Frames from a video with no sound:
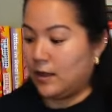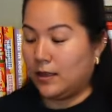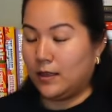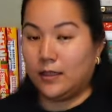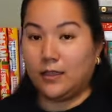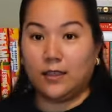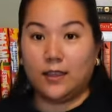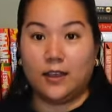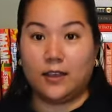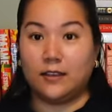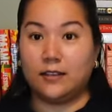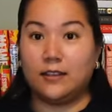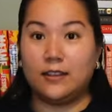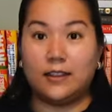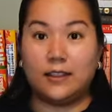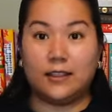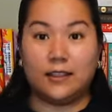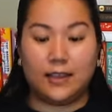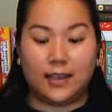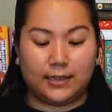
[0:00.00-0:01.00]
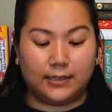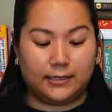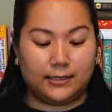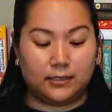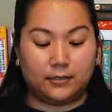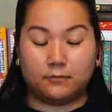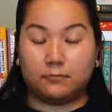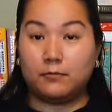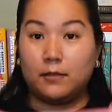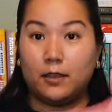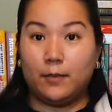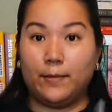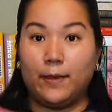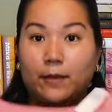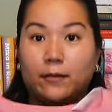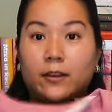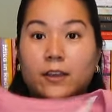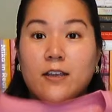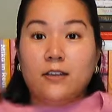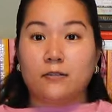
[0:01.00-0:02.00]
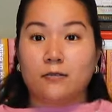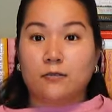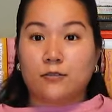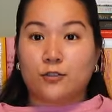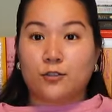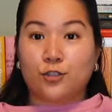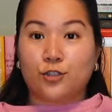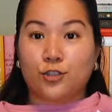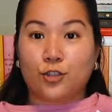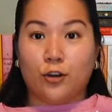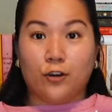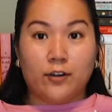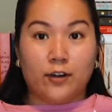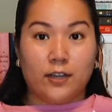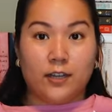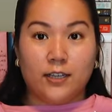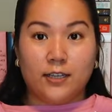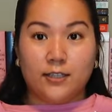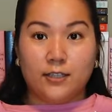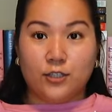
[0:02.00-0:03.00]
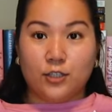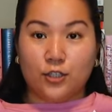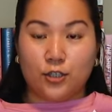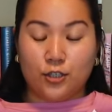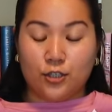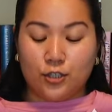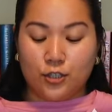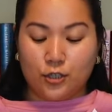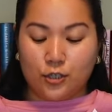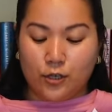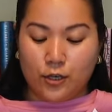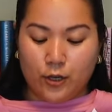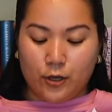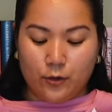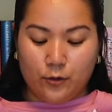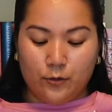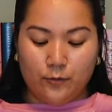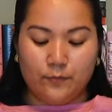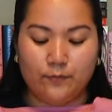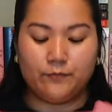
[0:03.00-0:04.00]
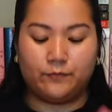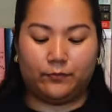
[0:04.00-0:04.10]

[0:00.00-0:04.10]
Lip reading: And then that's about it. The shirt is good to go.